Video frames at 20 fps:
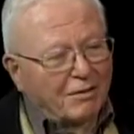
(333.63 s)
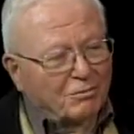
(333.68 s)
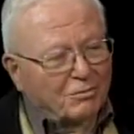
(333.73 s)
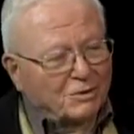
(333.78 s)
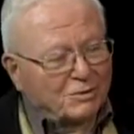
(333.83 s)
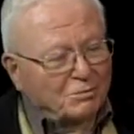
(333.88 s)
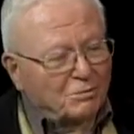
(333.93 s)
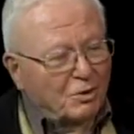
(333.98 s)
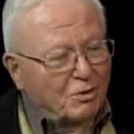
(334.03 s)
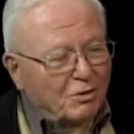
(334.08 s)

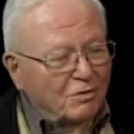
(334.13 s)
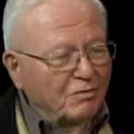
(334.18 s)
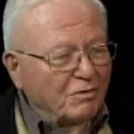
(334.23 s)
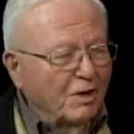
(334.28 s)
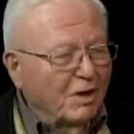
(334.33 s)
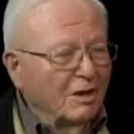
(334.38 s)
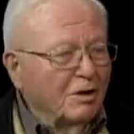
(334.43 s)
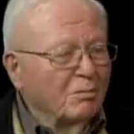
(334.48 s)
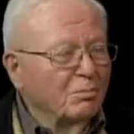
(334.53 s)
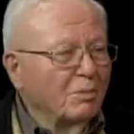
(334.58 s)
was
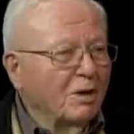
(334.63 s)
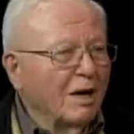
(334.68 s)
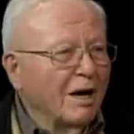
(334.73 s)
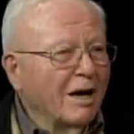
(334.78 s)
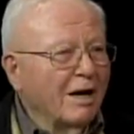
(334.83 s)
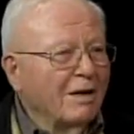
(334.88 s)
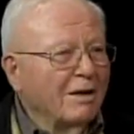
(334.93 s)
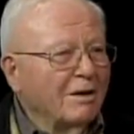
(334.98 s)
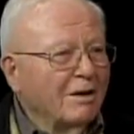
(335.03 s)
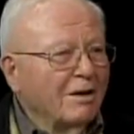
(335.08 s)
motivated
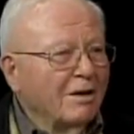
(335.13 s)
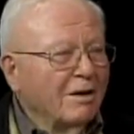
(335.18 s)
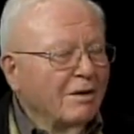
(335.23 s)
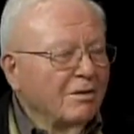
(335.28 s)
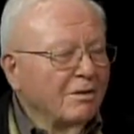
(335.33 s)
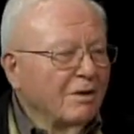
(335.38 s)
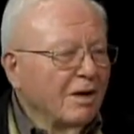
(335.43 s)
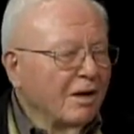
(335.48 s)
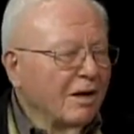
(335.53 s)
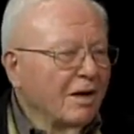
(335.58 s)
by,
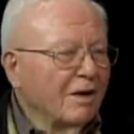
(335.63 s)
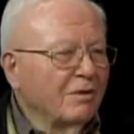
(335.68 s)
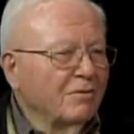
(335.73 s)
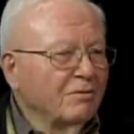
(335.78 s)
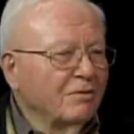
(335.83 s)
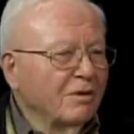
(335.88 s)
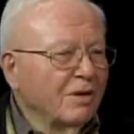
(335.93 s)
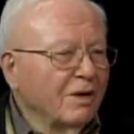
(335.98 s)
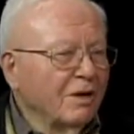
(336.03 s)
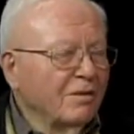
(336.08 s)
they have
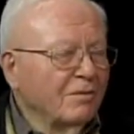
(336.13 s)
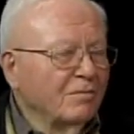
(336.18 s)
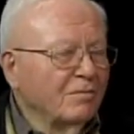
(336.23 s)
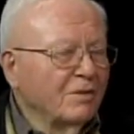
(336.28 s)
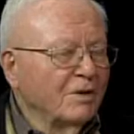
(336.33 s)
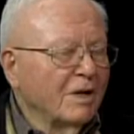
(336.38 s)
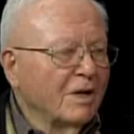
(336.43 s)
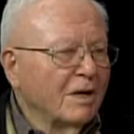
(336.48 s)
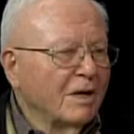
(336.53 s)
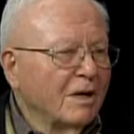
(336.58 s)
um,
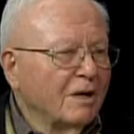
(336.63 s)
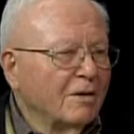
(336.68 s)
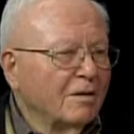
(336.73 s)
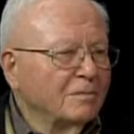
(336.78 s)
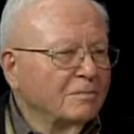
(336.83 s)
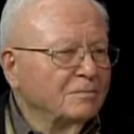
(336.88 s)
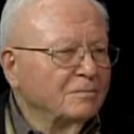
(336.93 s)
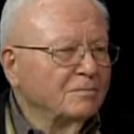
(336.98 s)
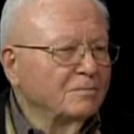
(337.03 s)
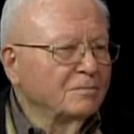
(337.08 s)

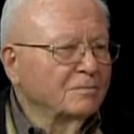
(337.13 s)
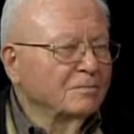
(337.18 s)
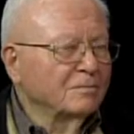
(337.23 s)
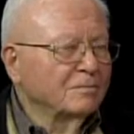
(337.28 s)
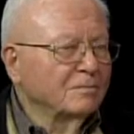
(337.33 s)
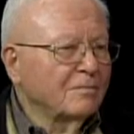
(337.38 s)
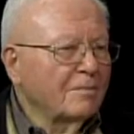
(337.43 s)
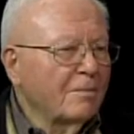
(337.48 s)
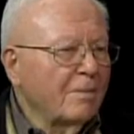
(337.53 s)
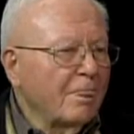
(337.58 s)
um,
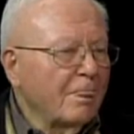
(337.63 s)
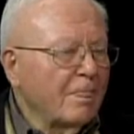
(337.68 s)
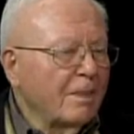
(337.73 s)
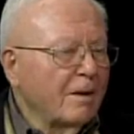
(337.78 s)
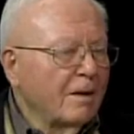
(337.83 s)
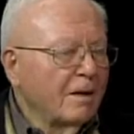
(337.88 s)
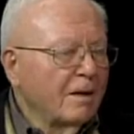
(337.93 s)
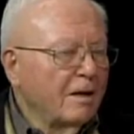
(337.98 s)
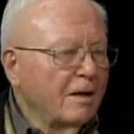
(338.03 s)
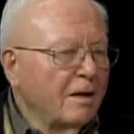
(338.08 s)

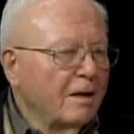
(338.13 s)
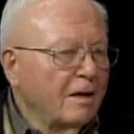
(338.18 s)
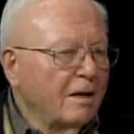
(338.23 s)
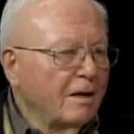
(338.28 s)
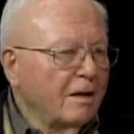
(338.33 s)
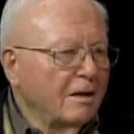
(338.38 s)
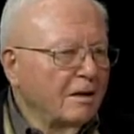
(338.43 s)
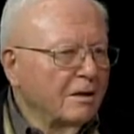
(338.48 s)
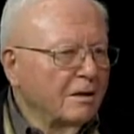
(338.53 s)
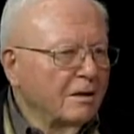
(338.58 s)

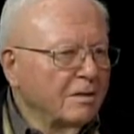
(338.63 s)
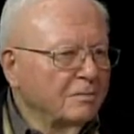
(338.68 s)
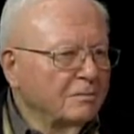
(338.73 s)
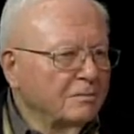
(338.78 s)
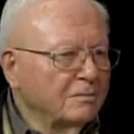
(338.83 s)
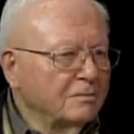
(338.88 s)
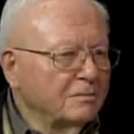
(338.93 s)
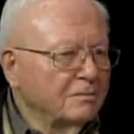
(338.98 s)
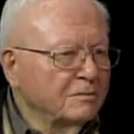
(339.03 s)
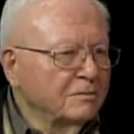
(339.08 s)
a
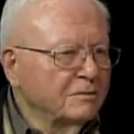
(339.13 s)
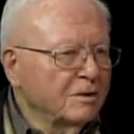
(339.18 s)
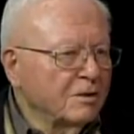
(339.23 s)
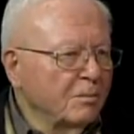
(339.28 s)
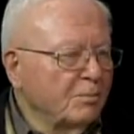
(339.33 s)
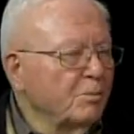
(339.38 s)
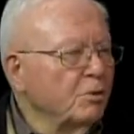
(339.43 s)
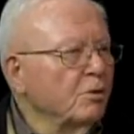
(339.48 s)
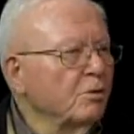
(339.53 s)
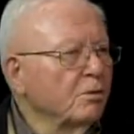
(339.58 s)
um,
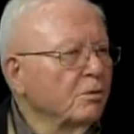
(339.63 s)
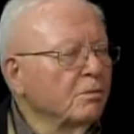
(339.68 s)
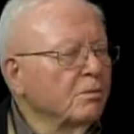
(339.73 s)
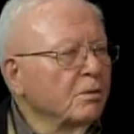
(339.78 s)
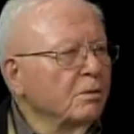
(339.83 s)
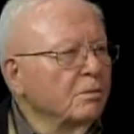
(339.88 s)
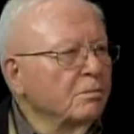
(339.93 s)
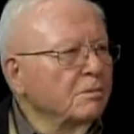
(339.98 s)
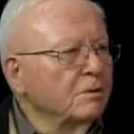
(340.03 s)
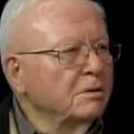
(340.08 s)
computer
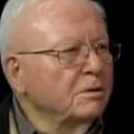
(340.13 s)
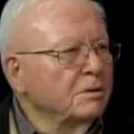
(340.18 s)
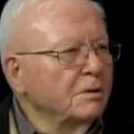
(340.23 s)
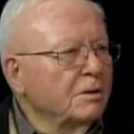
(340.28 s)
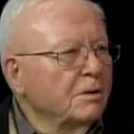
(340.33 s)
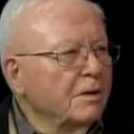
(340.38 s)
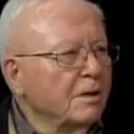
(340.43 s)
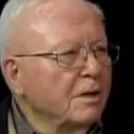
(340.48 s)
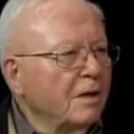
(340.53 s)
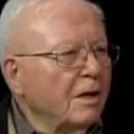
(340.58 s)
room.
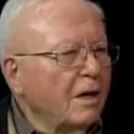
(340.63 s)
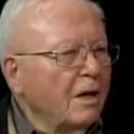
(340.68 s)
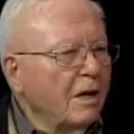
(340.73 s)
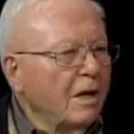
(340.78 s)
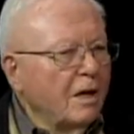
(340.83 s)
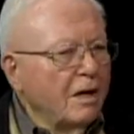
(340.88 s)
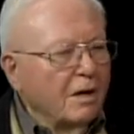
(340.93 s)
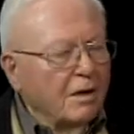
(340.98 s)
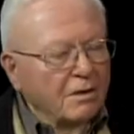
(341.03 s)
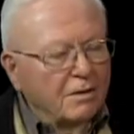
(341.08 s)
Yep.
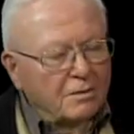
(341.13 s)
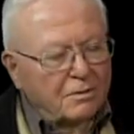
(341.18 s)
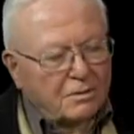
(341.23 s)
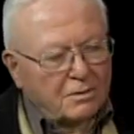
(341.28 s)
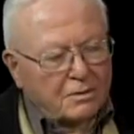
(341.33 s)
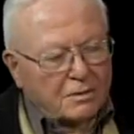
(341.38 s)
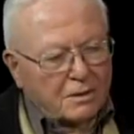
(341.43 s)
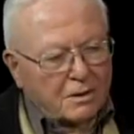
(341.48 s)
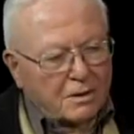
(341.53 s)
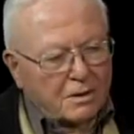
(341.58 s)
And
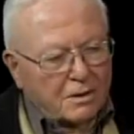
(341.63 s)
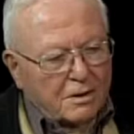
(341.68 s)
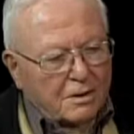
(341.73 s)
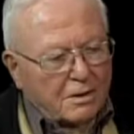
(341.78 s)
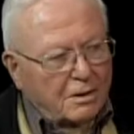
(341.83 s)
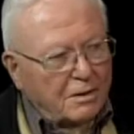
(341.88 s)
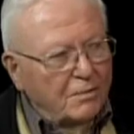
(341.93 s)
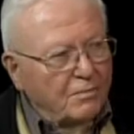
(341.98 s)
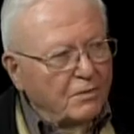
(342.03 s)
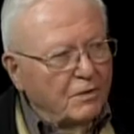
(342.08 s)
really uh, nice
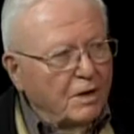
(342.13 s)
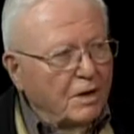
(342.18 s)
computer.